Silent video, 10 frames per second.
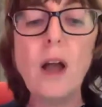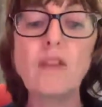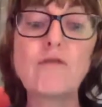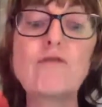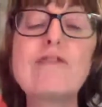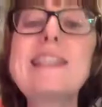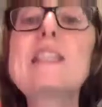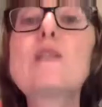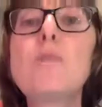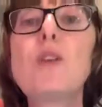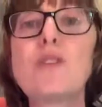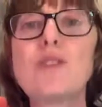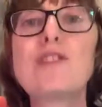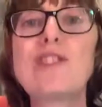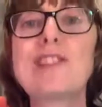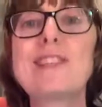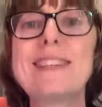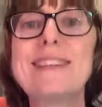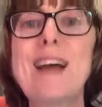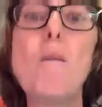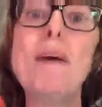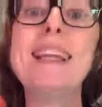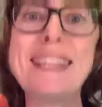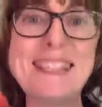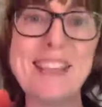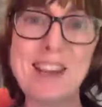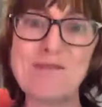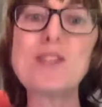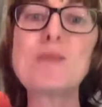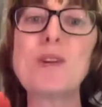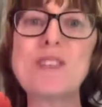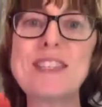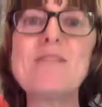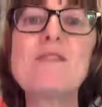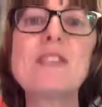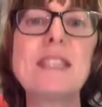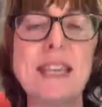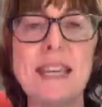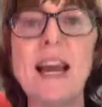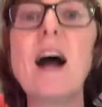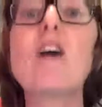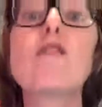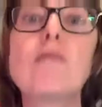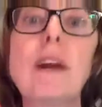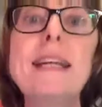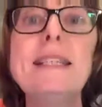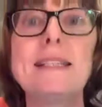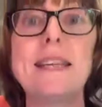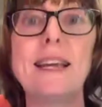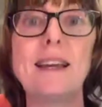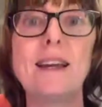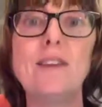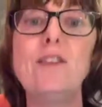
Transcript: responsivity arising,